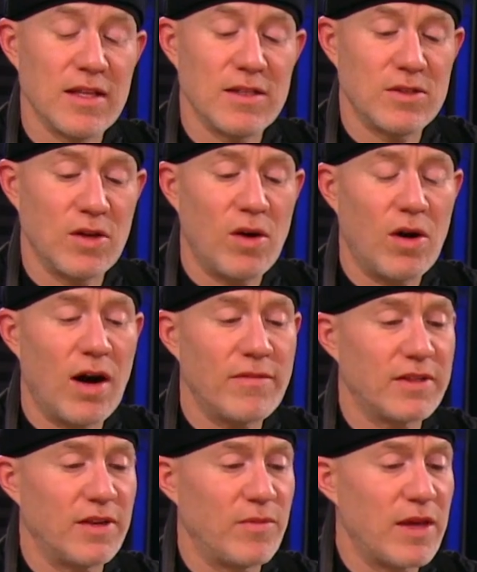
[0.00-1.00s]
so
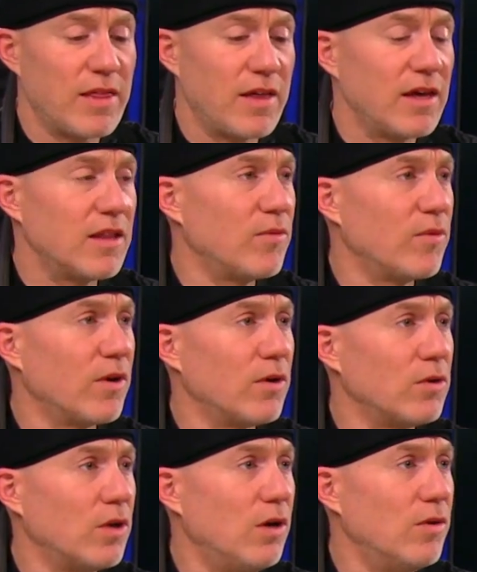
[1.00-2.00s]
often we think that we're
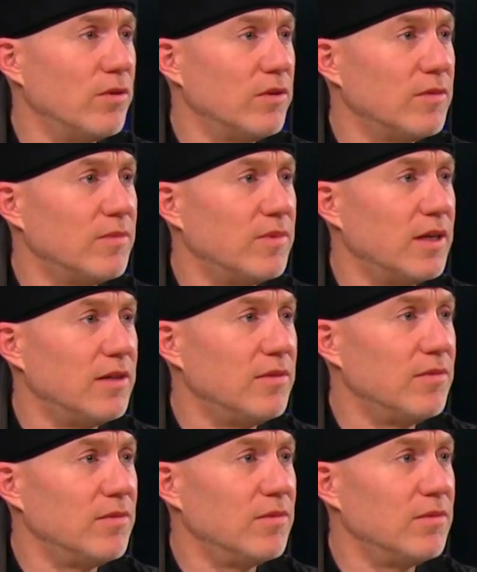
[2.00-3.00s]
alone, but
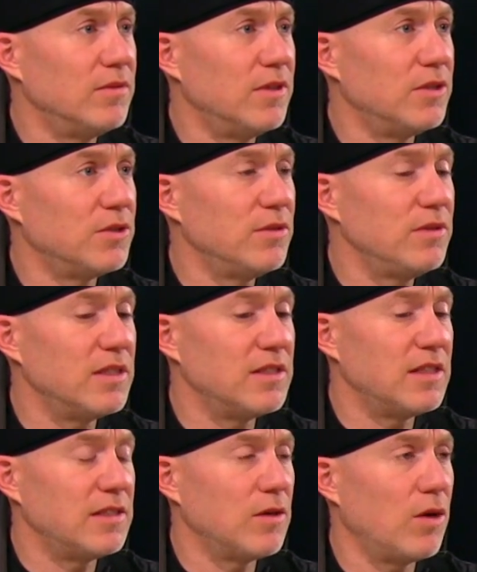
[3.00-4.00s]
the truth is,
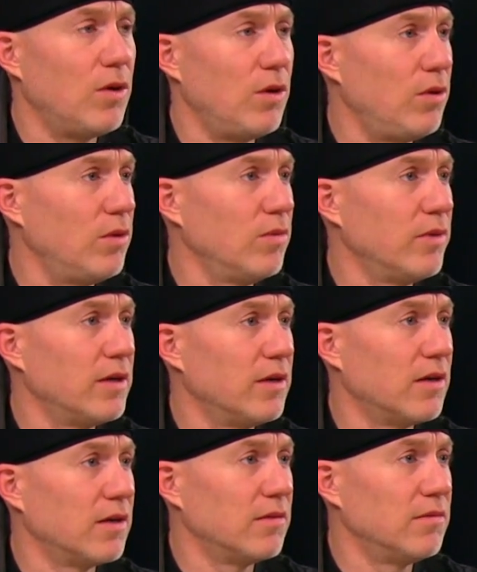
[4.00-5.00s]
as a whole, we
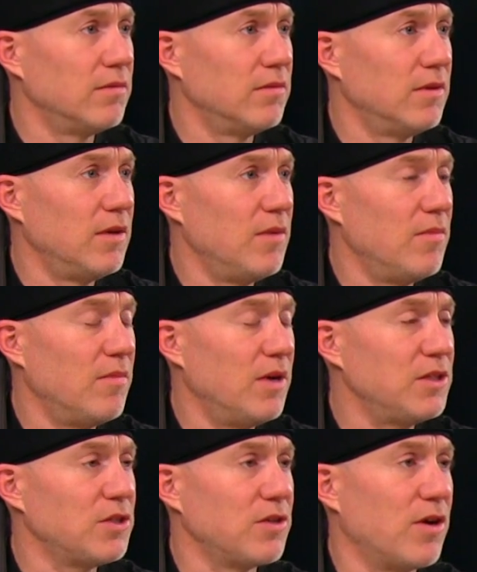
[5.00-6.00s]
are
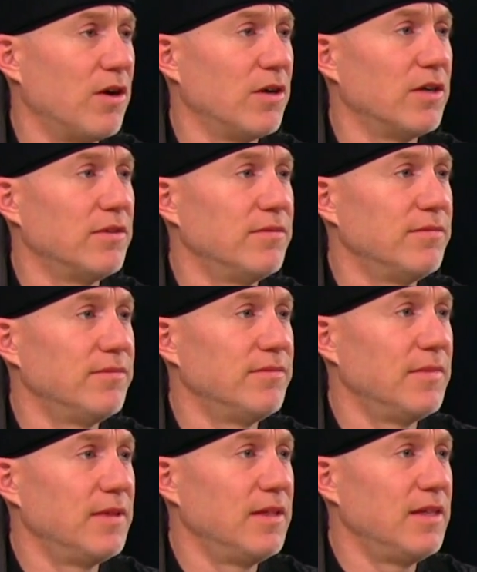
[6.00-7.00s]
much stronger
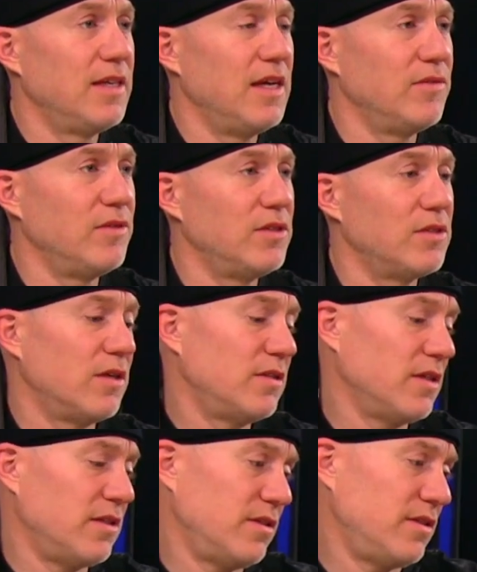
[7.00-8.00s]
if we start to
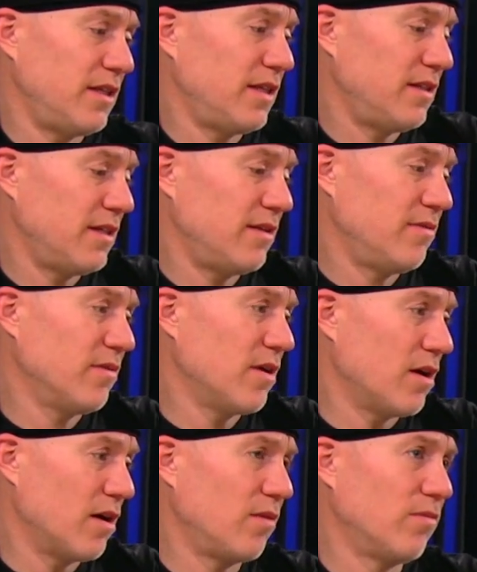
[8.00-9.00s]
understand that
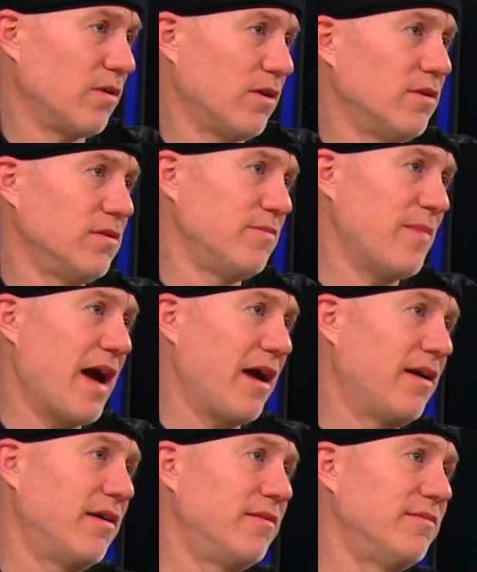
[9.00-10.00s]
our worlds
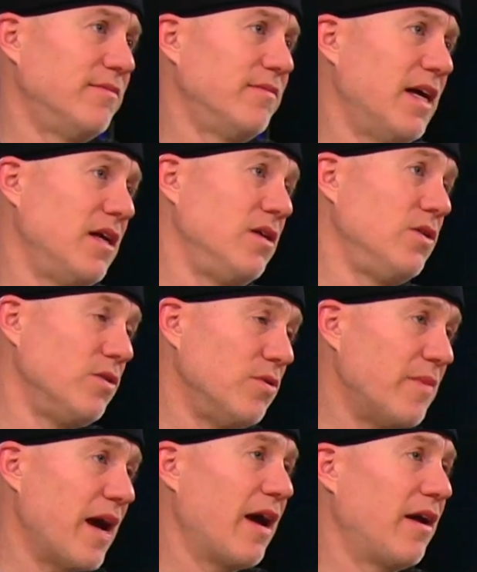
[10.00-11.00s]
matter, that you
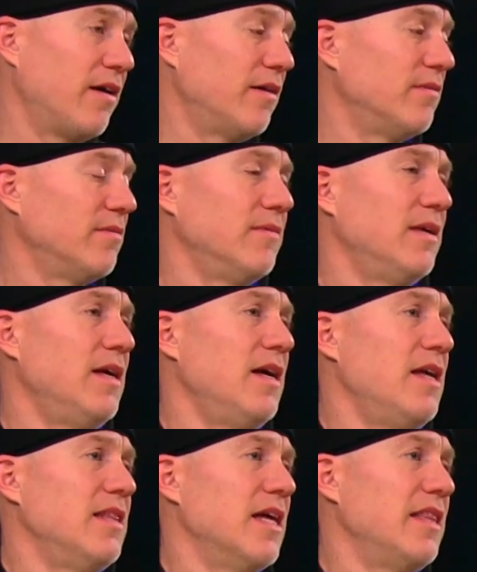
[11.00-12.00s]
matter,
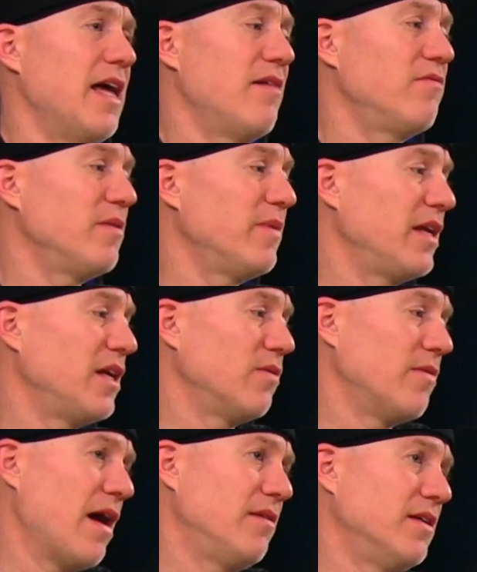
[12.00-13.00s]
that everybody
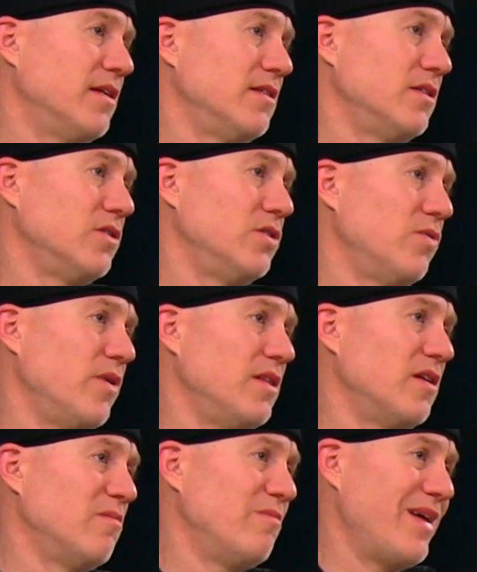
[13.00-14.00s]
around us is doing
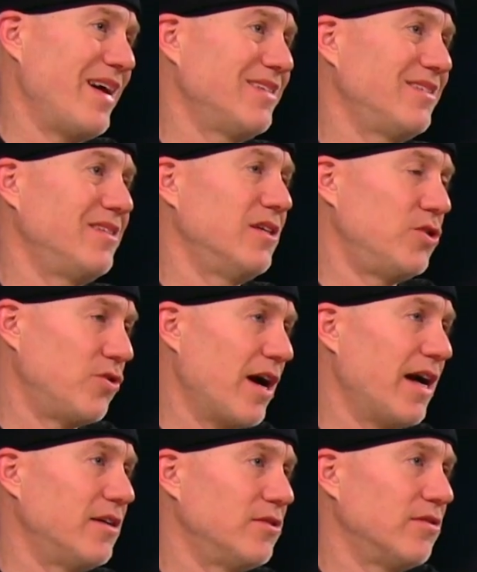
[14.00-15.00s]
their best to
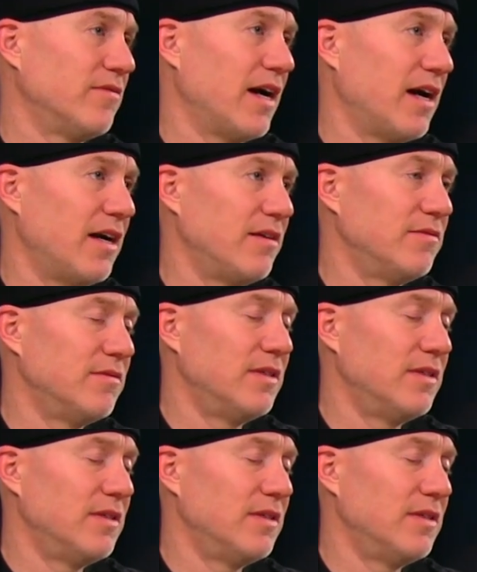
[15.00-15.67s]
try to survive.